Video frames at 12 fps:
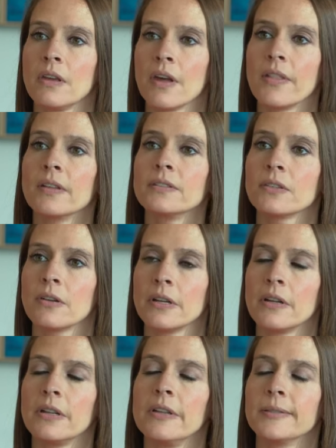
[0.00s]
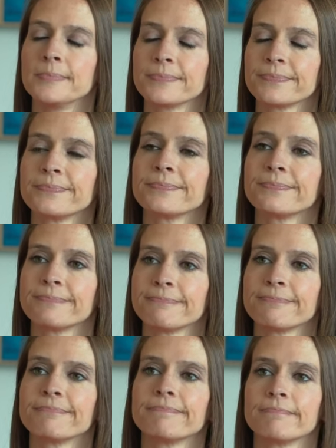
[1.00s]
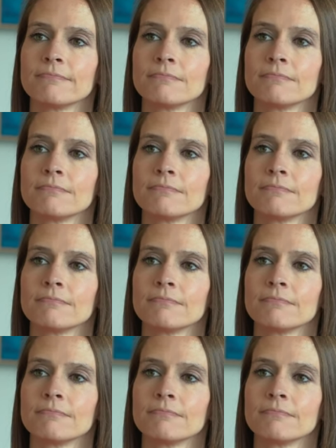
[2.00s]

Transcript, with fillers: Yeah, that's great. Um, that